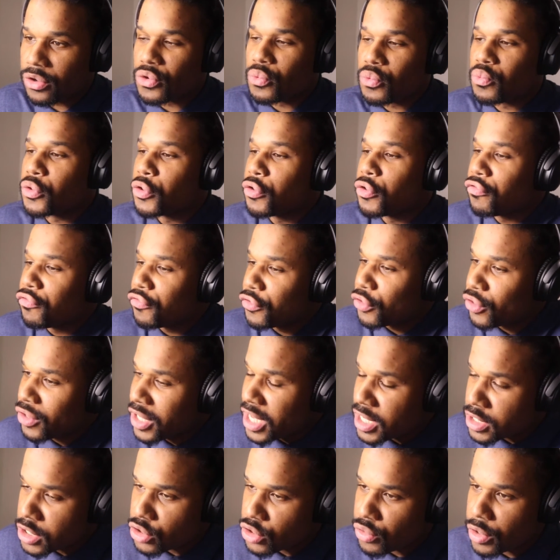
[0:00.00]
You will feel
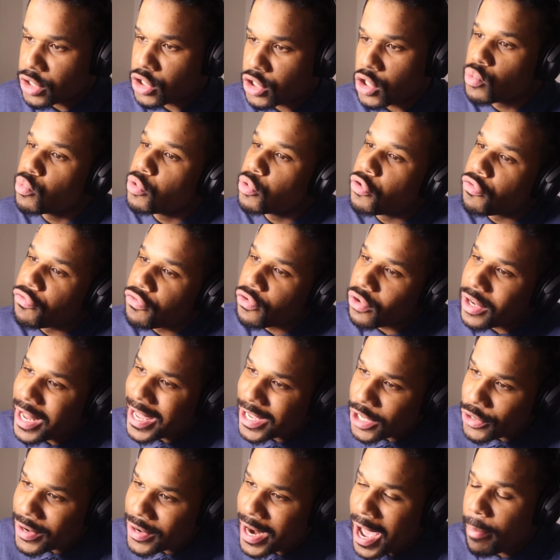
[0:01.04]
less stressed. You will feel
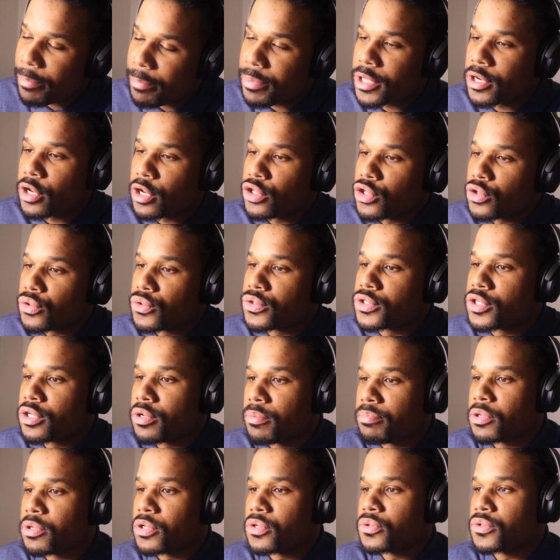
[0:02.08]
like you're not being used and
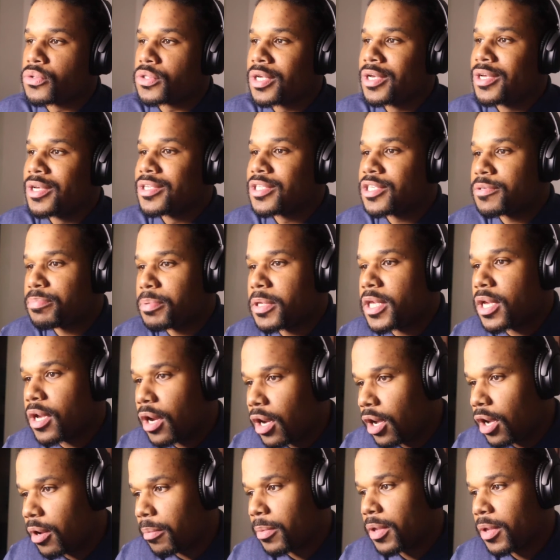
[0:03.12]
abused. Speak
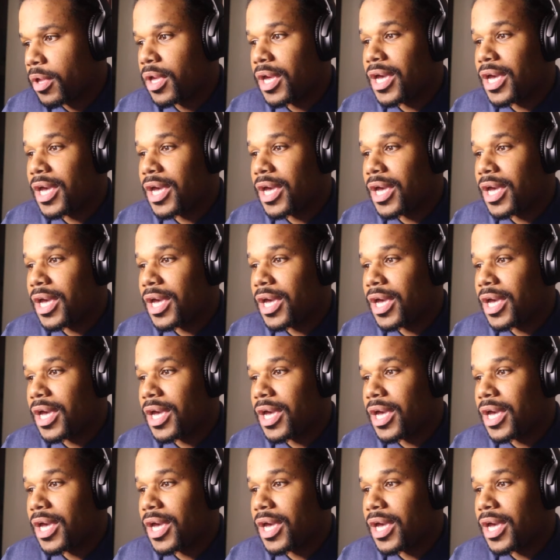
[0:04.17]
up.